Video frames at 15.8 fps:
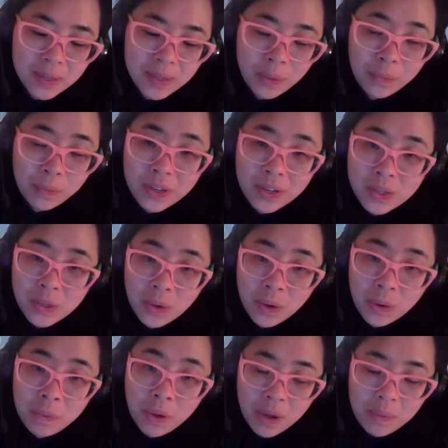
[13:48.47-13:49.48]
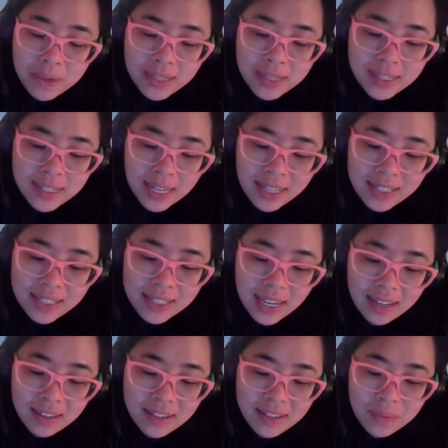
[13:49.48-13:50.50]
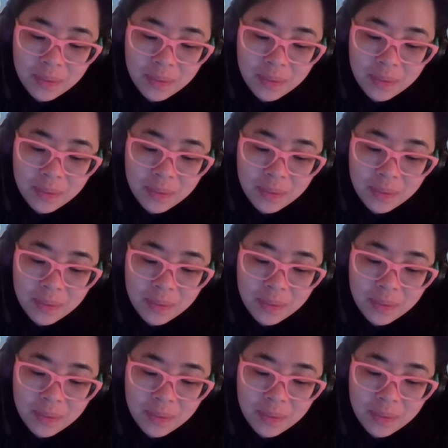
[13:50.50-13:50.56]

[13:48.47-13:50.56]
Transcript: So what is your purpose? Intent.